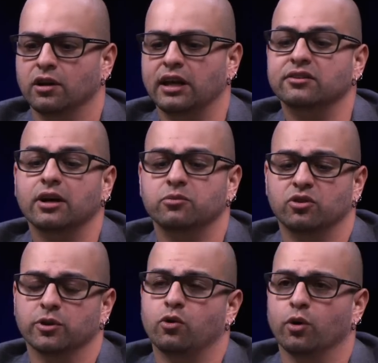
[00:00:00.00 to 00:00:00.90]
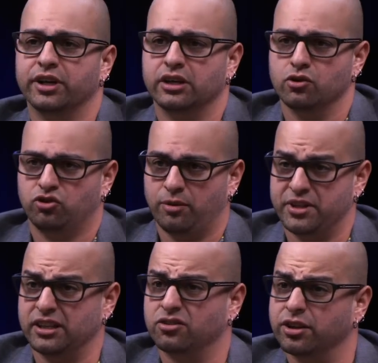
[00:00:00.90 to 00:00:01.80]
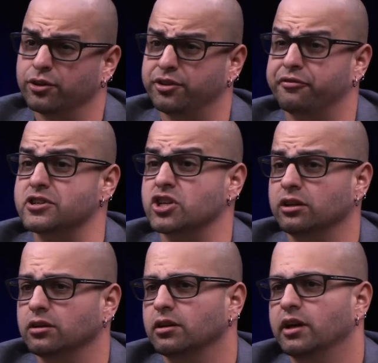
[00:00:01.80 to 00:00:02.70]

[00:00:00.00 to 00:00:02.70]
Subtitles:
of times in a recording, there's something that's a little deficient,